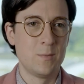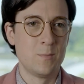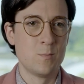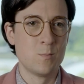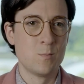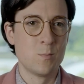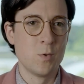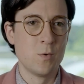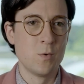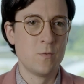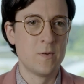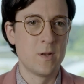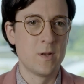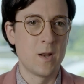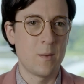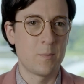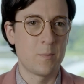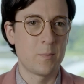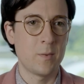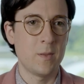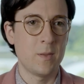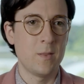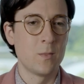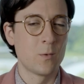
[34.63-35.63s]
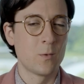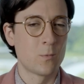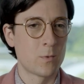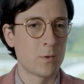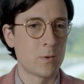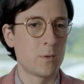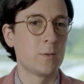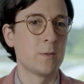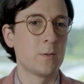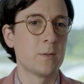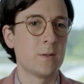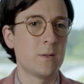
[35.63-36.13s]
moving up in the
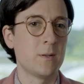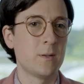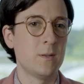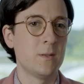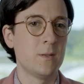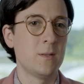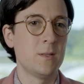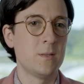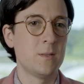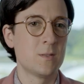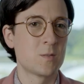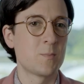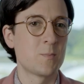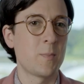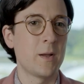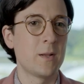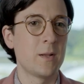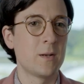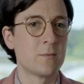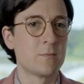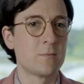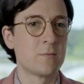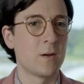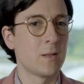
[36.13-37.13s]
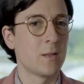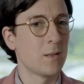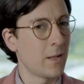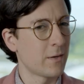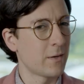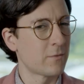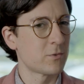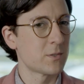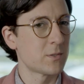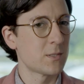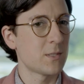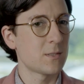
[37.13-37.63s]
world in spite of a lot
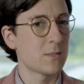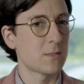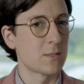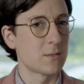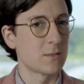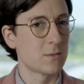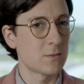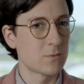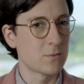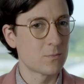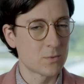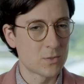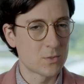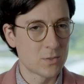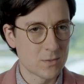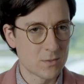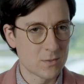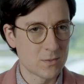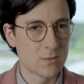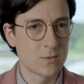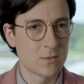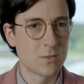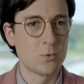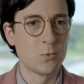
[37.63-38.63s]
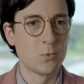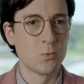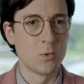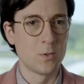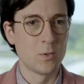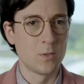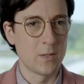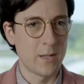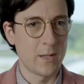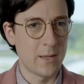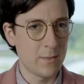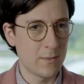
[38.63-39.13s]
of resistance, which is
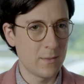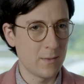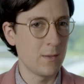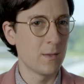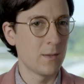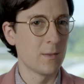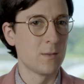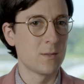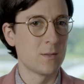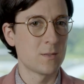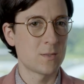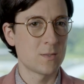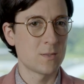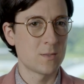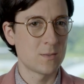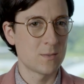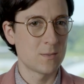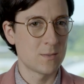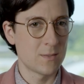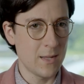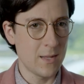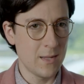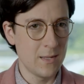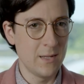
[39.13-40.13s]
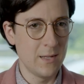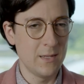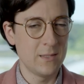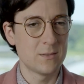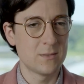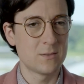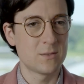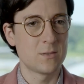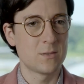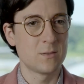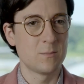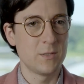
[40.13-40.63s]
cool, I think, in this day and
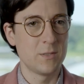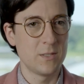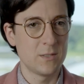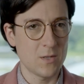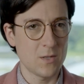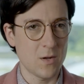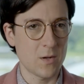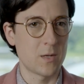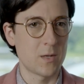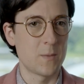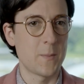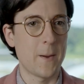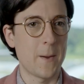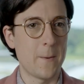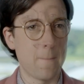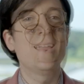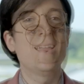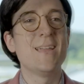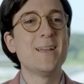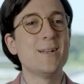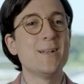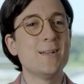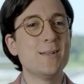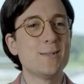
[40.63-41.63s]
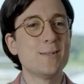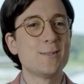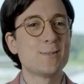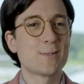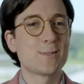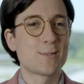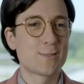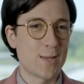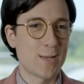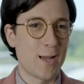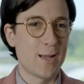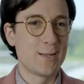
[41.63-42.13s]
age to be talking about. It is
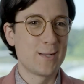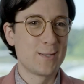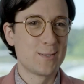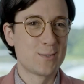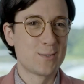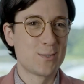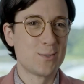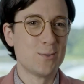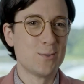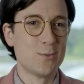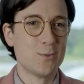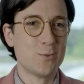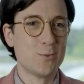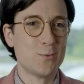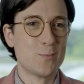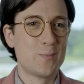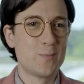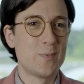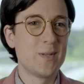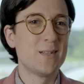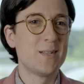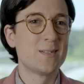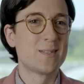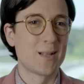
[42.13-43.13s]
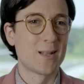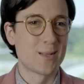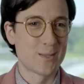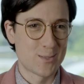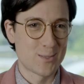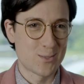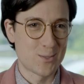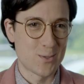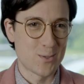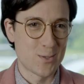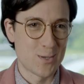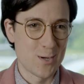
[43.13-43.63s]
exciting to be telling a
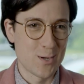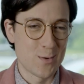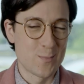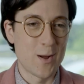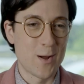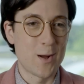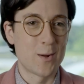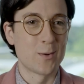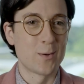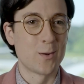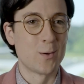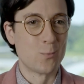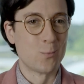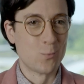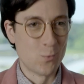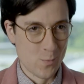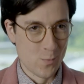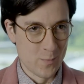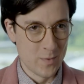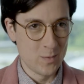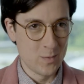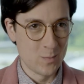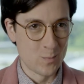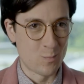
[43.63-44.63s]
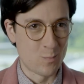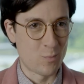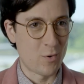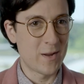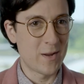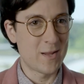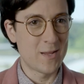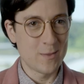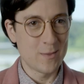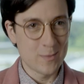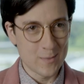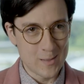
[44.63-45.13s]
story about a woman
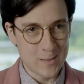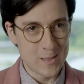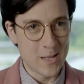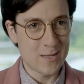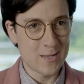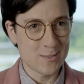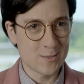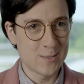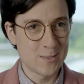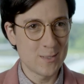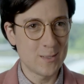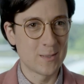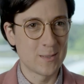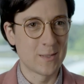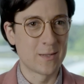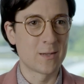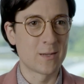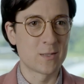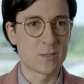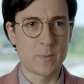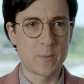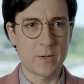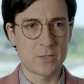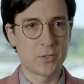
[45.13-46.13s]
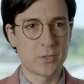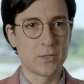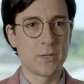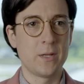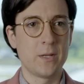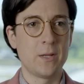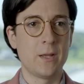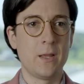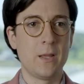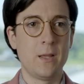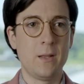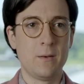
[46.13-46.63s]
breaking the glass ceiling,
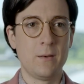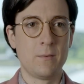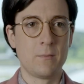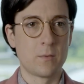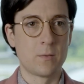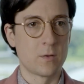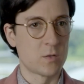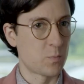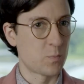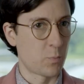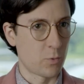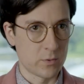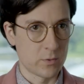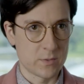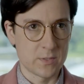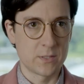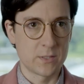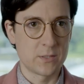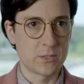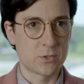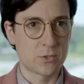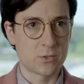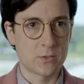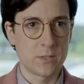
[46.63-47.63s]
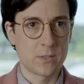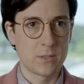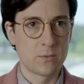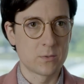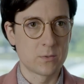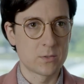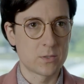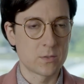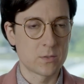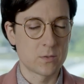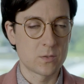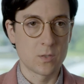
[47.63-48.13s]
especially in the sports industry,
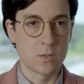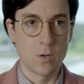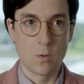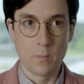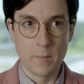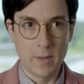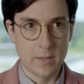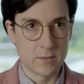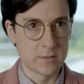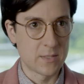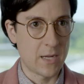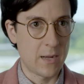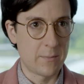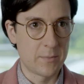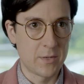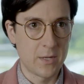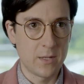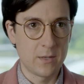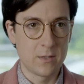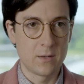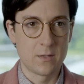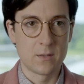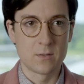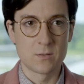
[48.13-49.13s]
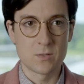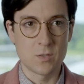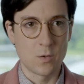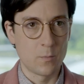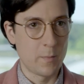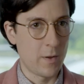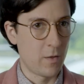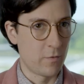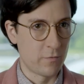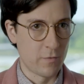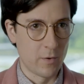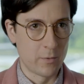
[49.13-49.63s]
which is so male-dominated and so
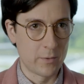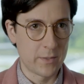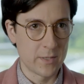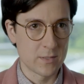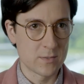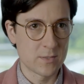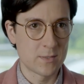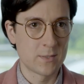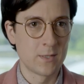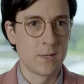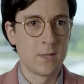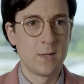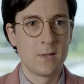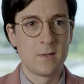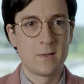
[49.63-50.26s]
male-focused.